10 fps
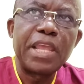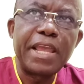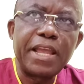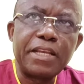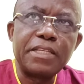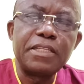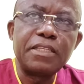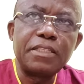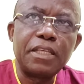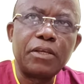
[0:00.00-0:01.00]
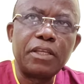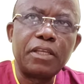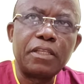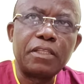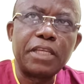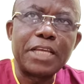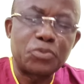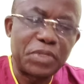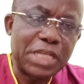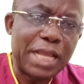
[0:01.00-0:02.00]
And
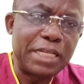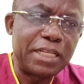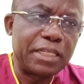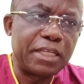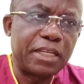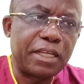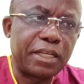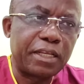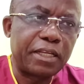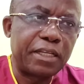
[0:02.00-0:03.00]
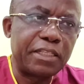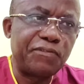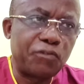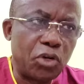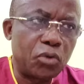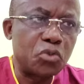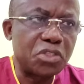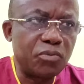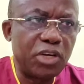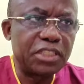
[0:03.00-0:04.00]
especially the follicle
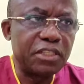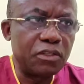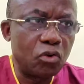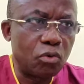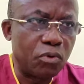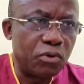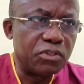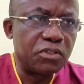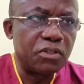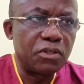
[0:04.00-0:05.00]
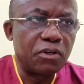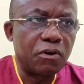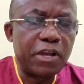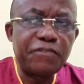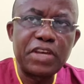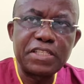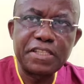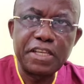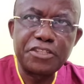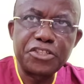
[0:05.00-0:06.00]
stimulating hormone, or
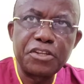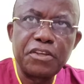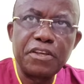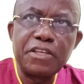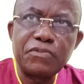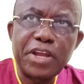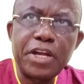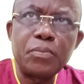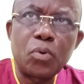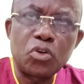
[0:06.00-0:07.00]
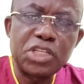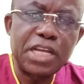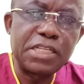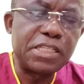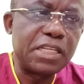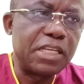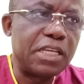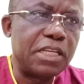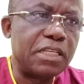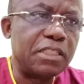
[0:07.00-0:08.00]
FSH, is very important
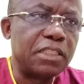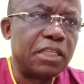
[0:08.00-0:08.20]
in